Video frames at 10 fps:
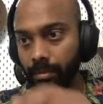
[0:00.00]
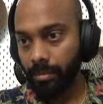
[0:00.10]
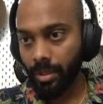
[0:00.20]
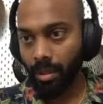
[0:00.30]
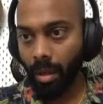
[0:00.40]

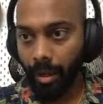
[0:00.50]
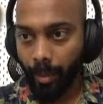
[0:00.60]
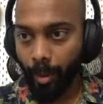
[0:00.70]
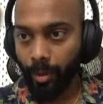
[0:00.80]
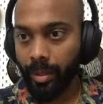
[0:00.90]
Sorry
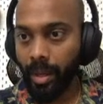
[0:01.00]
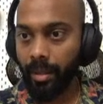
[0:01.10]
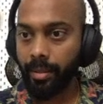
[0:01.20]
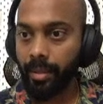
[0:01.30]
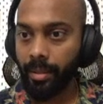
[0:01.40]
about
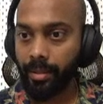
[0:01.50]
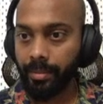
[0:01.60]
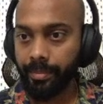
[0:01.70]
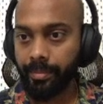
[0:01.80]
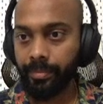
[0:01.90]
that.
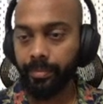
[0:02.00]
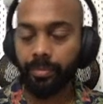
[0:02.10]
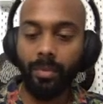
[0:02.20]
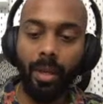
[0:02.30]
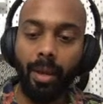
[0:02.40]

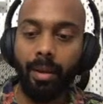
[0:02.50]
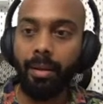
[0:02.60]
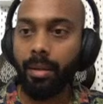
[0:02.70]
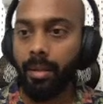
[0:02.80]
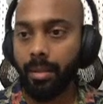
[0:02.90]
Yeah.
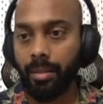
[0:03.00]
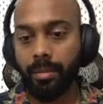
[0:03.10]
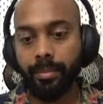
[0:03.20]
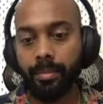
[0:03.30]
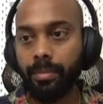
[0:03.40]

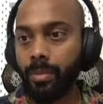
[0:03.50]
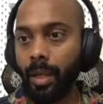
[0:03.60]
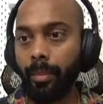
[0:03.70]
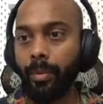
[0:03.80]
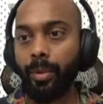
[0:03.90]
What
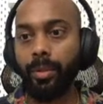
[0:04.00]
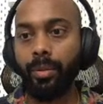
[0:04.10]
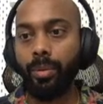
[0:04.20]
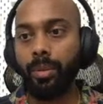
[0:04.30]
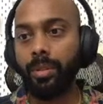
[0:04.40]
I'm going to
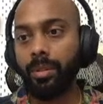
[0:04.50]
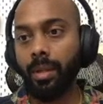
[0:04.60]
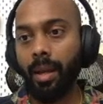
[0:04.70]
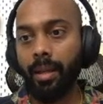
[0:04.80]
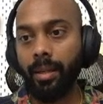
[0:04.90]
do is
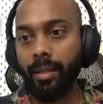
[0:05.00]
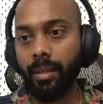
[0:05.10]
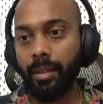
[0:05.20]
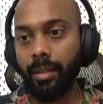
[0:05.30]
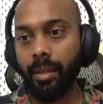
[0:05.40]
90,
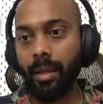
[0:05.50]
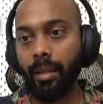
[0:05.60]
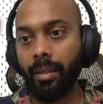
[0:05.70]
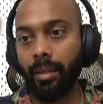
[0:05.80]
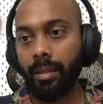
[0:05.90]

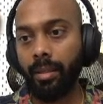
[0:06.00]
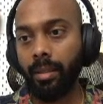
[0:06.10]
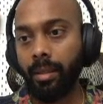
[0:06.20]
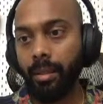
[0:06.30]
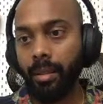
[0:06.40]
90,
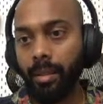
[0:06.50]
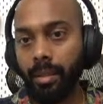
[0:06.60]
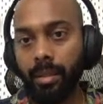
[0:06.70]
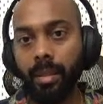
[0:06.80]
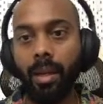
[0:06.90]

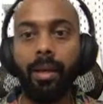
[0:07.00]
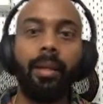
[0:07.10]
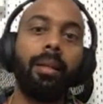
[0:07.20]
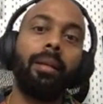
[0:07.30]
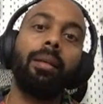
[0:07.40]

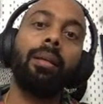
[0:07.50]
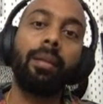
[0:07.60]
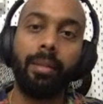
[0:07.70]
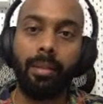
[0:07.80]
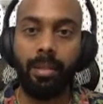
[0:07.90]
90.
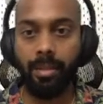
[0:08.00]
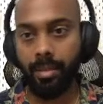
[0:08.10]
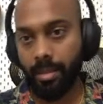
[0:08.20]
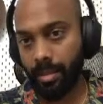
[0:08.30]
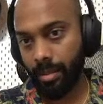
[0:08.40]

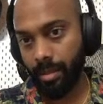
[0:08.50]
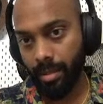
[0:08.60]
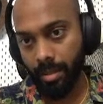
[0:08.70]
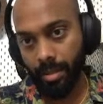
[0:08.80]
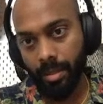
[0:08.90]
Yes.
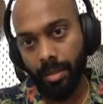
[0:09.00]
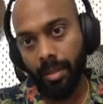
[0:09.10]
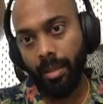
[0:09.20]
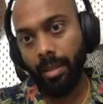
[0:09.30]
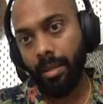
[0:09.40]

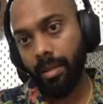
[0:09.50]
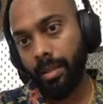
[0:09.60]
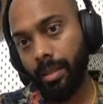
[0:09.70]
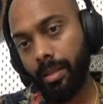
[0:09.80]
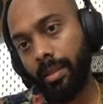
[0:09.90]
Yeah, I
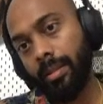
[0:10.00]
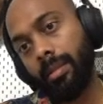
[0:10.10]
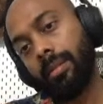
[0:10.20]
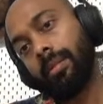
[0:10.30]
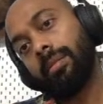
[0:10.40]
think
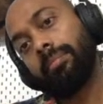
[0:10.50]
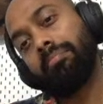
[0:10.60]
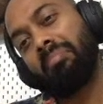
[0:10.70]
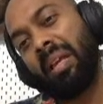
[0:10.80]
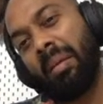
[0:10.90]
this
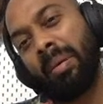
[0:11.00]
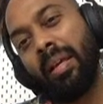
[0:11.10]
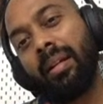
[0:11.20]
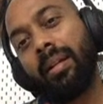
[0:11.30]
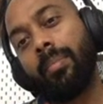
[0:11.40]
may be
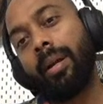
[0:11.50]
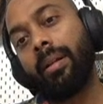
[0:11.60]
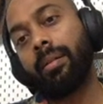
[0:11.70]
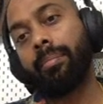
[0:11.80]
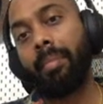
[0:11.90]
a little
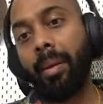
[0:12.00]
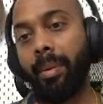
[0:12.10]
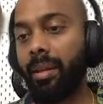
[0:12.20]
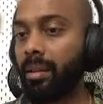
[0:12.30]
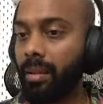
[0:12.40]
better.
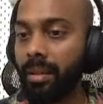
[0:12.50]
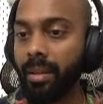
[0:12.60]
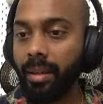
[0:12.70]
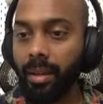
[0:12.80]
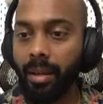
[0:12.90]
Maybe.
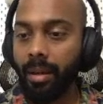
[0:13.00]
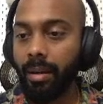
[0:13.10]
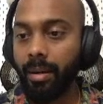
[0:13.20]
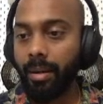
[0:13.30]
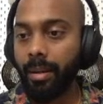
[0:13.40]

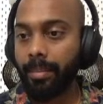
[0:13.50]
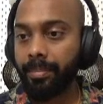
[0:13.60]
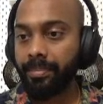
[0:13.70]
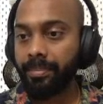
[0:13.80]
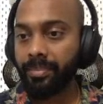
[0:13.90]
Um,
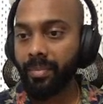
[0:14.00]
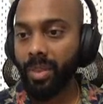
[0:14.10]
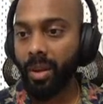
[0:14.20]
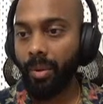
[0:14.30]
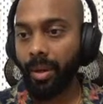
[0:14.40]

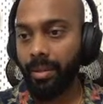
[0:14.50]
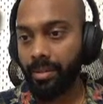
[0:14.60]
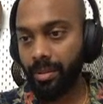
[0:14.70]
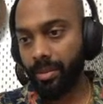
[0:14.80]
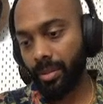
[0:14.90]
okay.
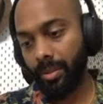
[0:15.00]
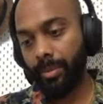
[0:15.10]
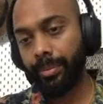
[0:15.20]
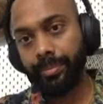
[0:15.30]
So